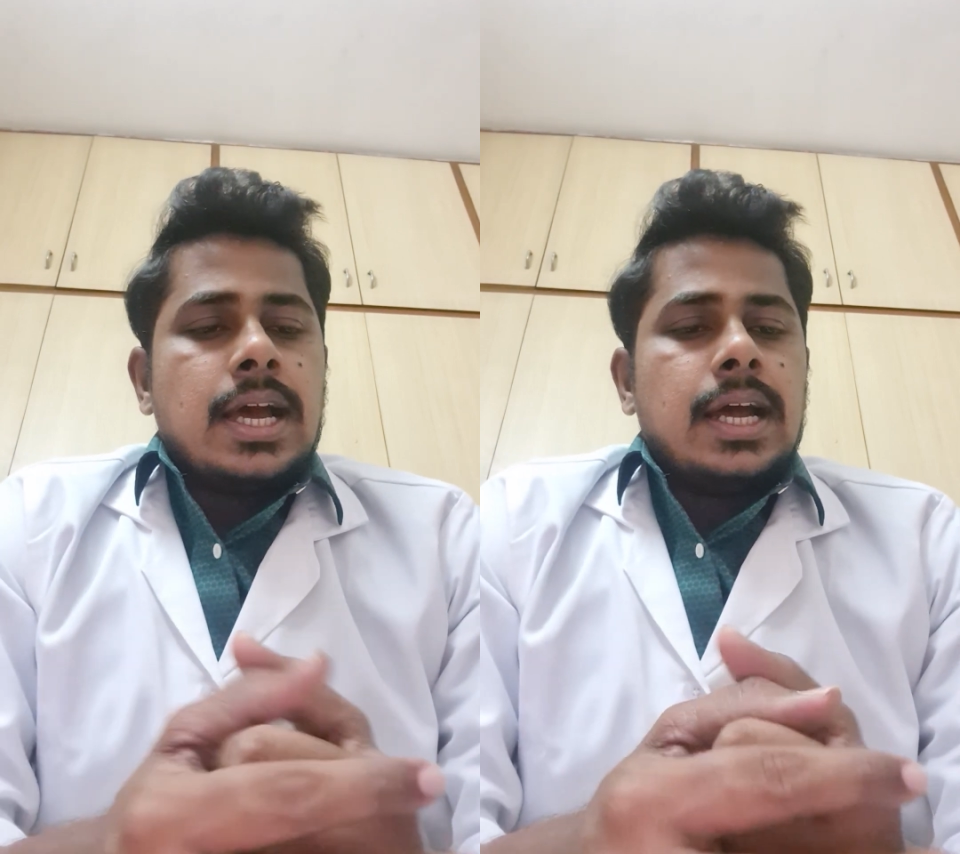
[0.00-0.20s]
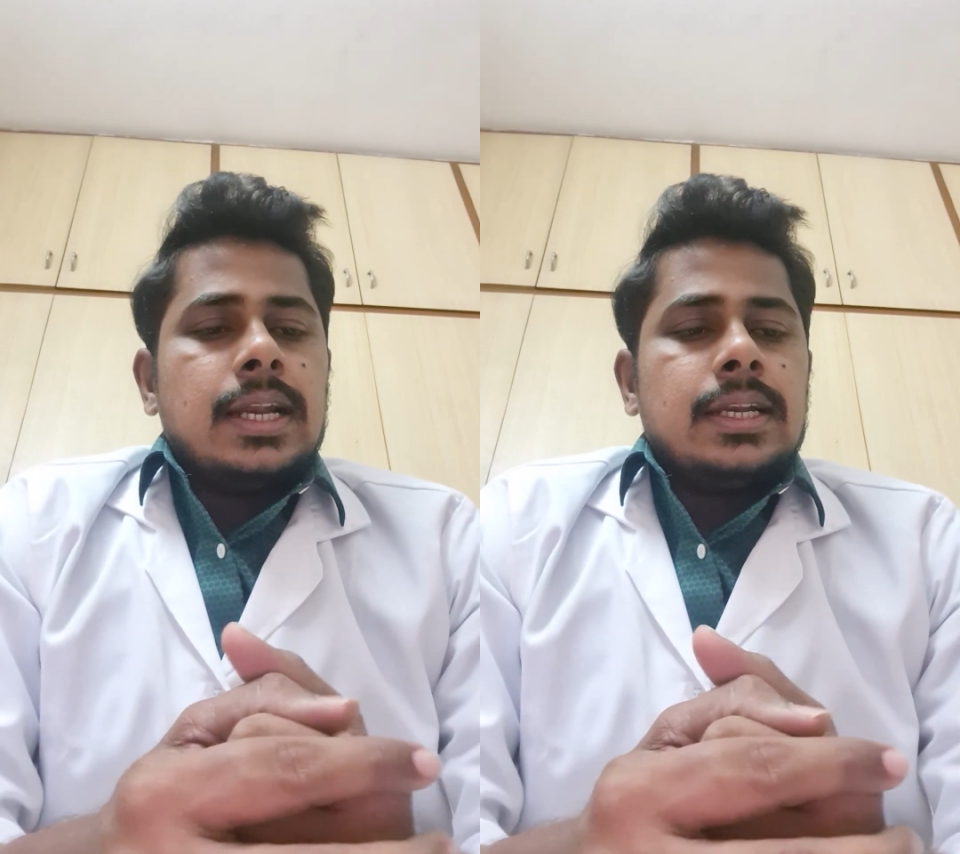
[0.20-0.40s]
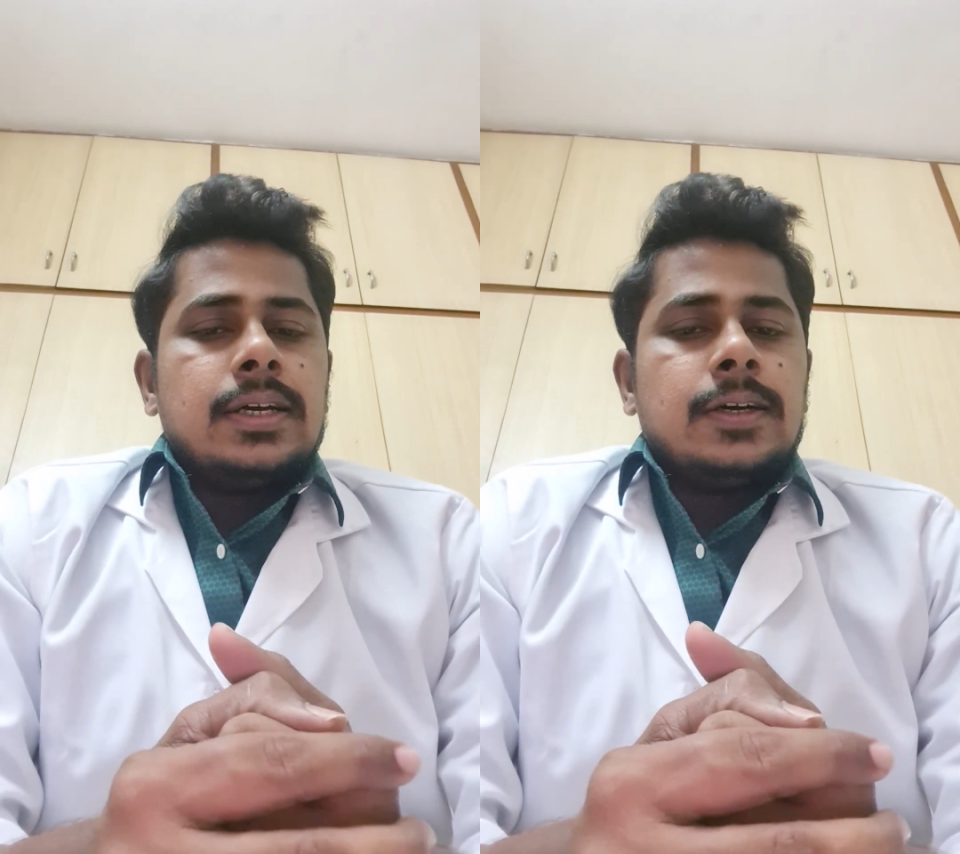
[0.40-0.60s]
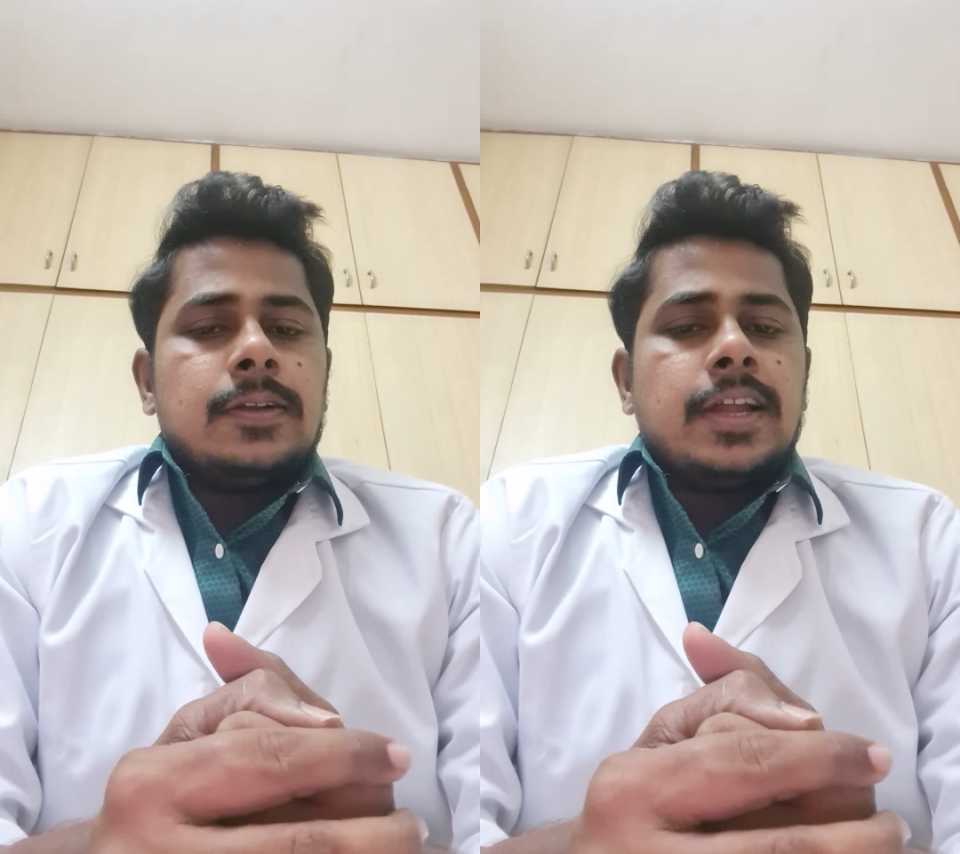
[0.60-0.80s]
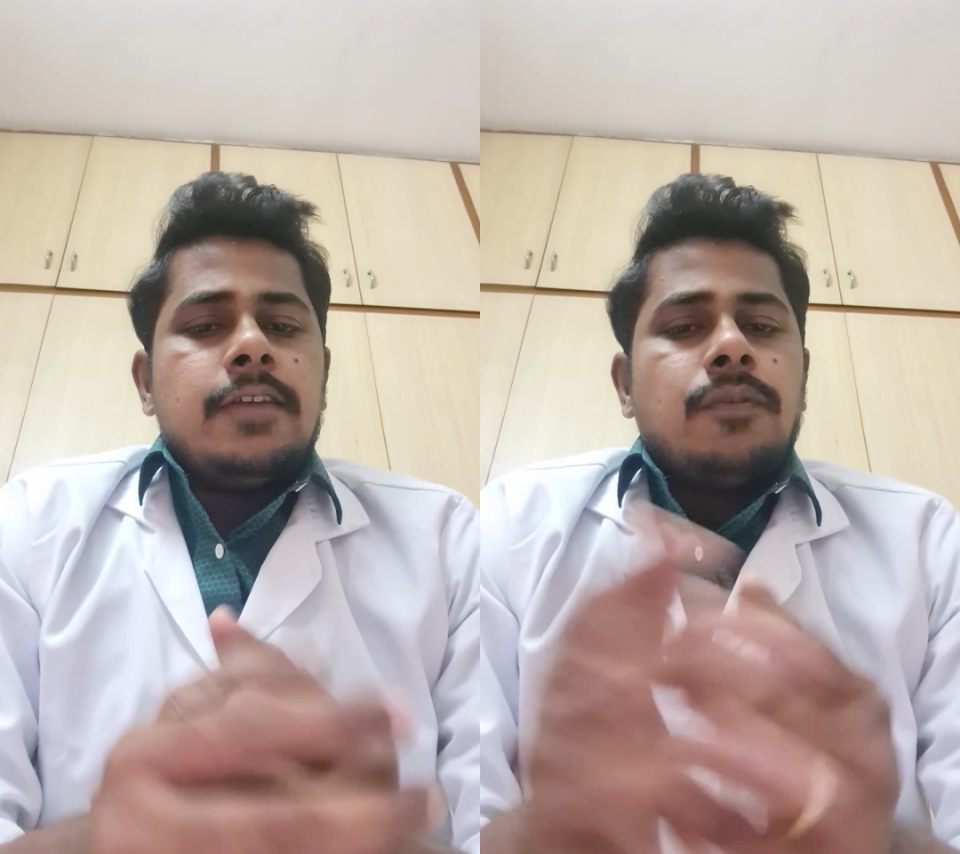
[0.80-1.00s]
and
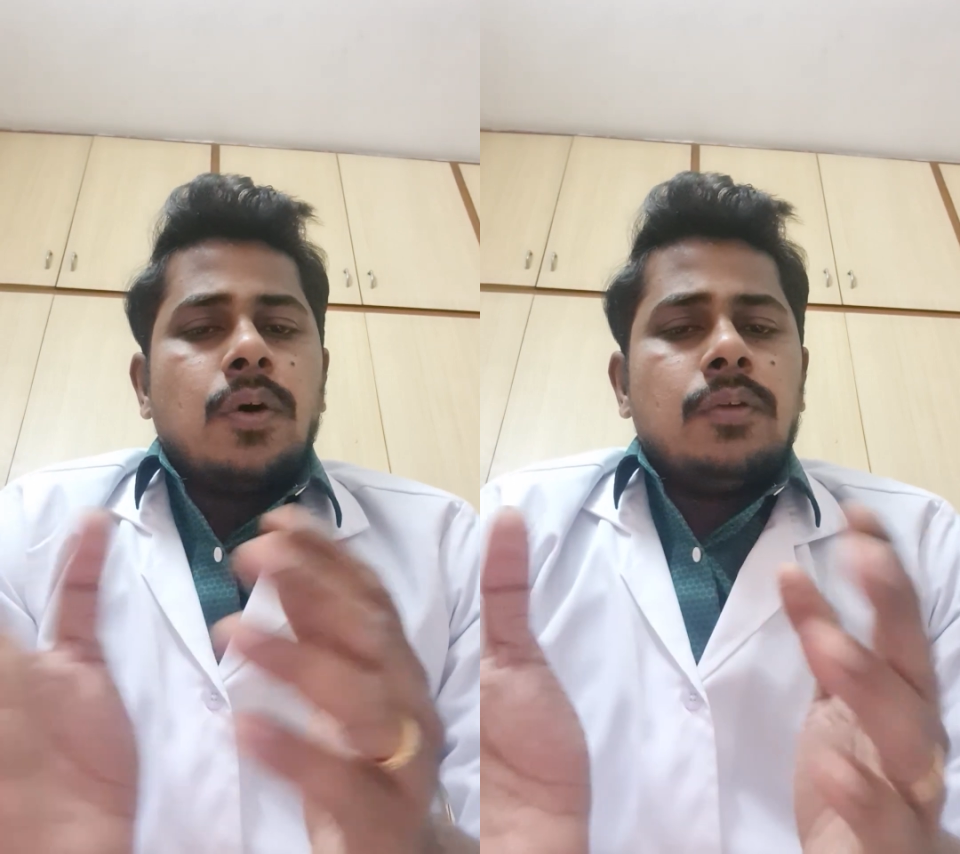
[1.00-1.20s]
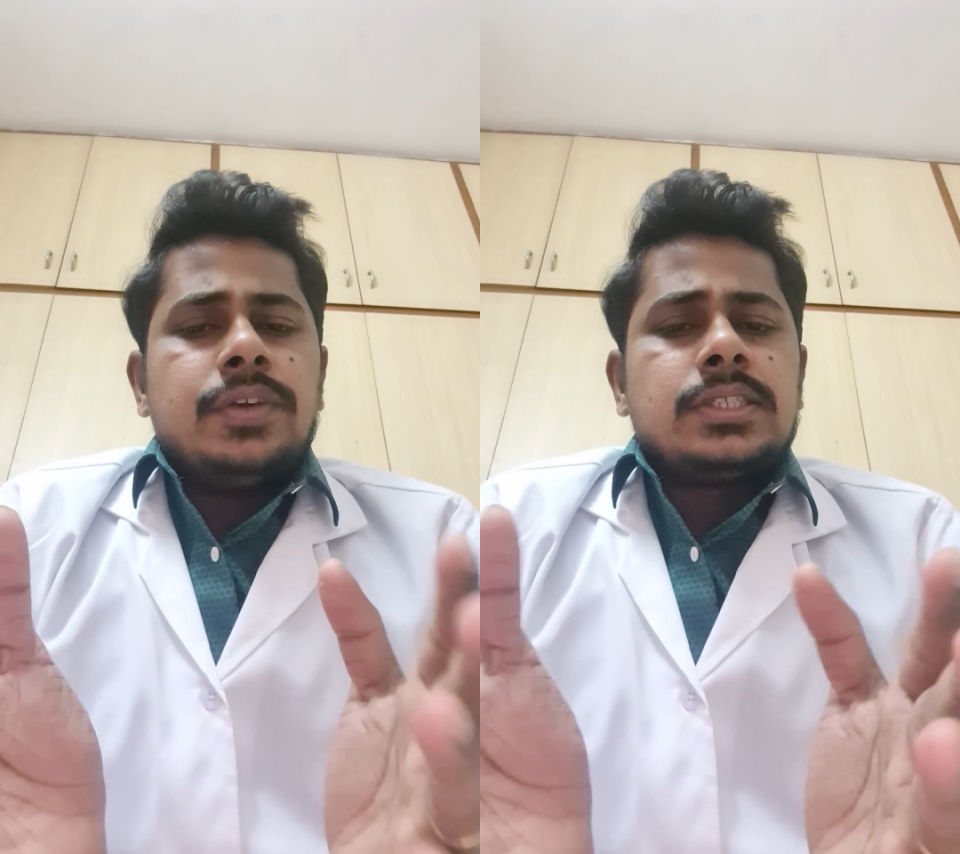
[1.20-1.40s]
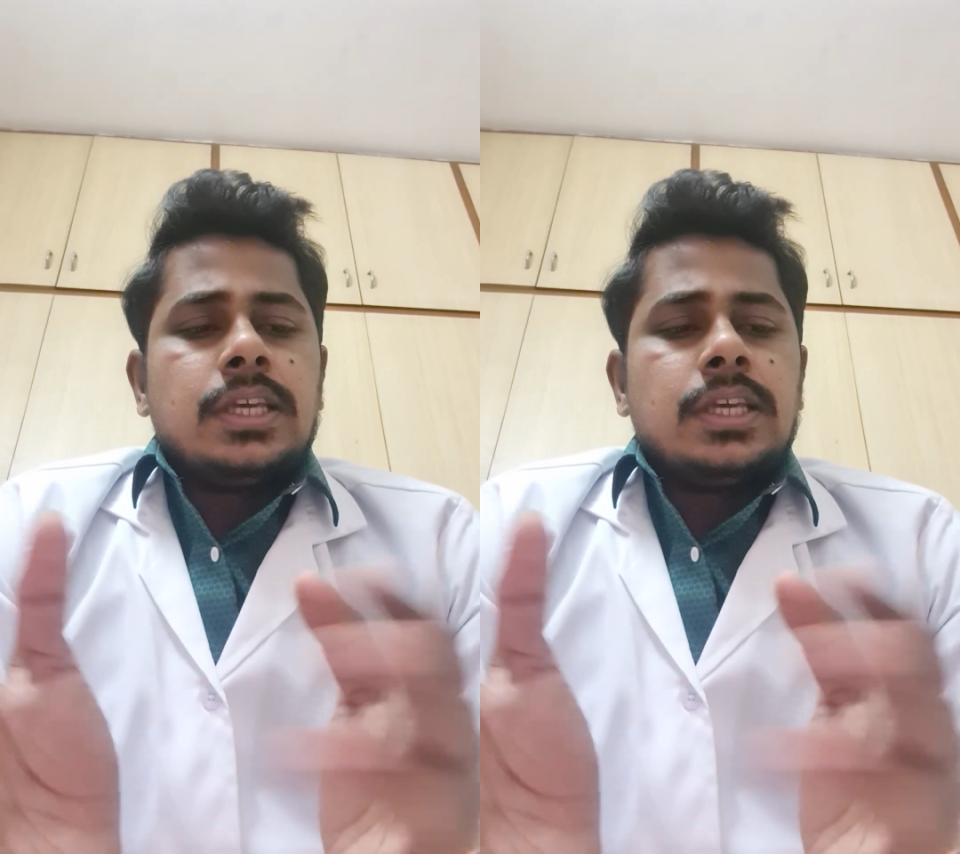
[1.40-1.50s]
life always